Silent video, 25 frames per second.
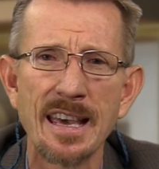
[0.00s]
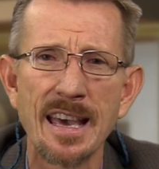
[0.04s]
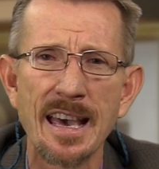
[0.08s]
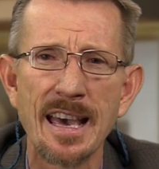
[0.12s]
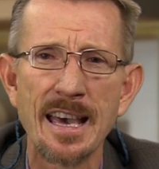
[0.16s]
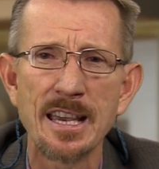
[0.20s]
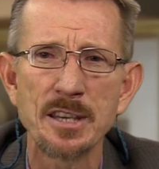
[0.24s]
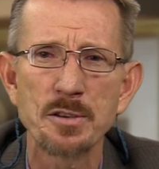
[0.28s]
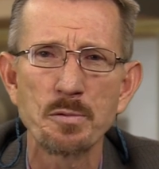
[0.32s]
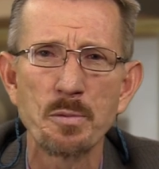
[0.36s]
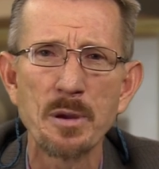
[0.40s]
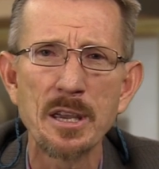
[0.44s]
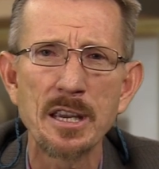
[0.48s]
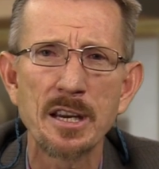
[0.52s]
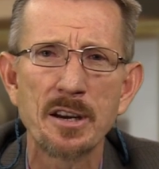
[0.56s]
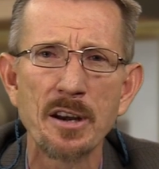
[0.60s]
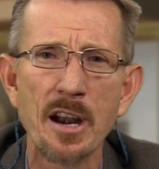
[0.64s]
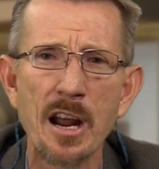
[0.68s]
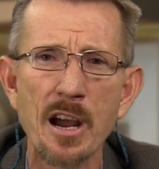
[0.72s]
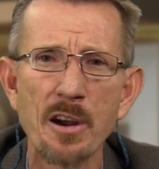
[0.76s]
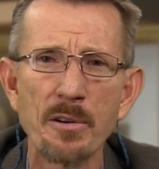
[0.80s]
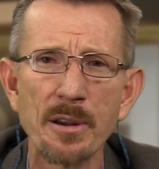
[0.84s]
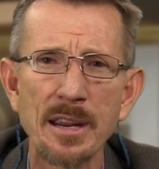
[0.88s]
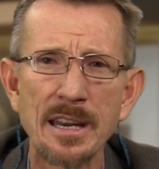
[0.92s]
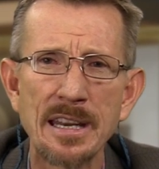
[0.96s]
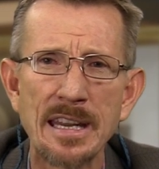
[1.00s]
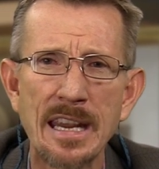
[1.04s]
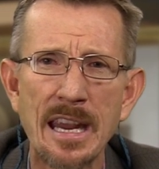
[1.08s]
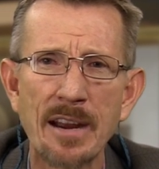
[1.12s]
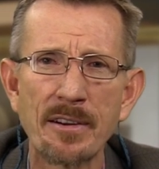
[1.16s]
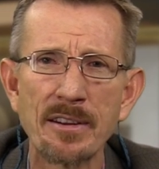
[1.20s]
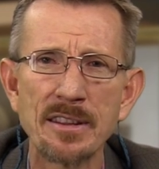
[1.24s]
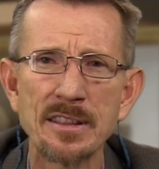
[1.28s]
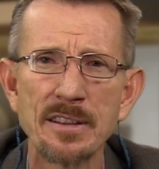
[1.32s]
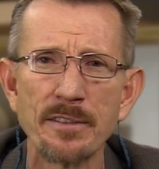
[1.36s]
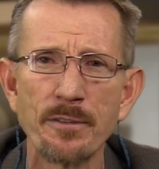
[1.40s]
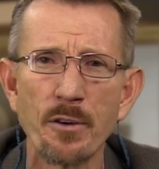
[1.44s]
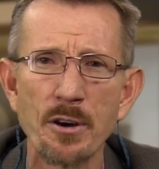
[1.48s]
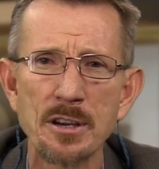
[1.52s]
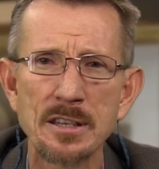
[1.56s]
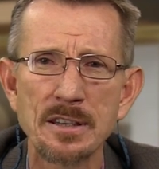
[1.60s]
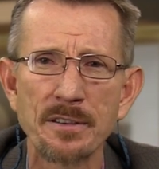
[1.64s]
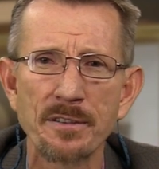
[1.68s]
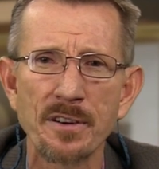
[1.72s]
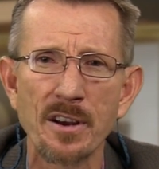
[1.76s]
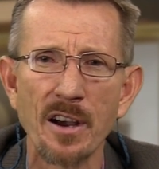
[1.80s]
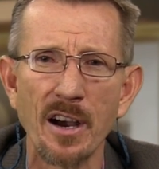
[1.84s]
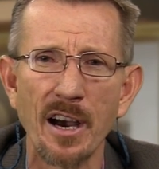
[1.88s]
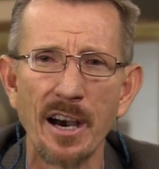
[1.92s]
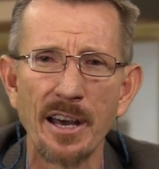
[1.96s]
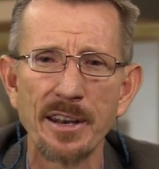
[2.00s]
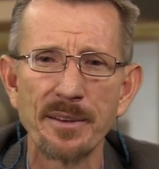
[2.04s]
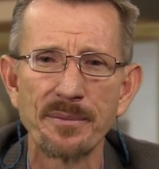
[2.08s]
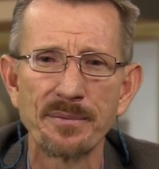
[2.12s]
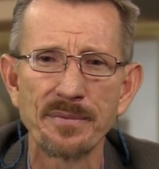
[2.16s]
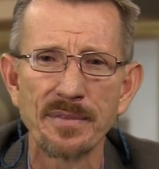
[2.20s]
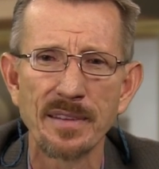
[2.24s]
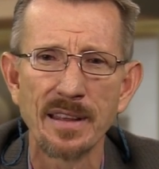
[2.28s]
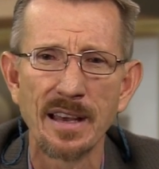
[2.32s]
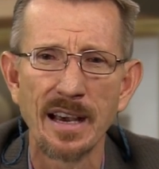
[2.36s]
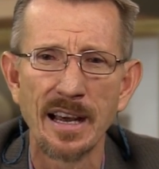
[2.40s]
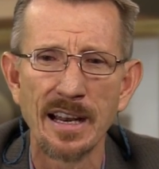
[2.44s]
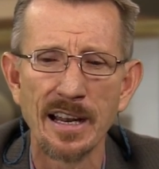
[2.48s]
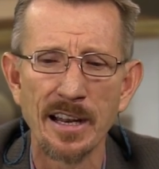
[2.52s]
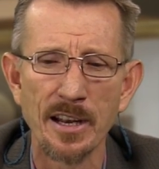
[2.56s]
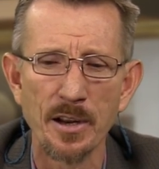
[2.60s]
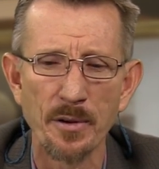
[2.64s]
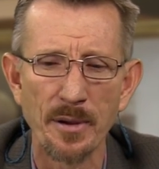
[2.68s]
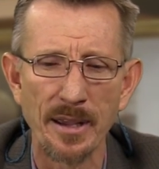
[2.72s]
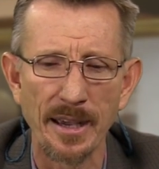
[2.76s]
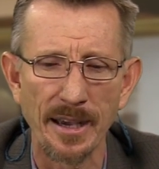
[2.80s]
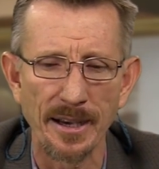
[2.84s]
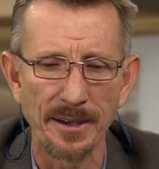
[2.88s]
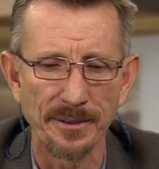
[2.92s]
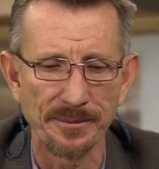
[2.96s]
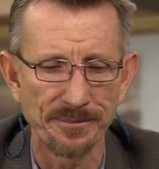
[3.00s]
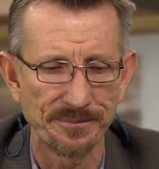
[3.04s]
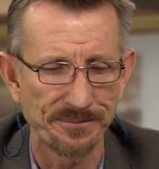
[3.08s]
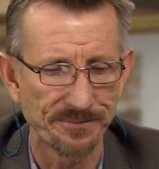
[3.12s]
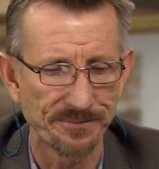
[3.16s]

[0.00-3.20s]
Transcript: as we grow in hearing the voice of God. Hallelujah.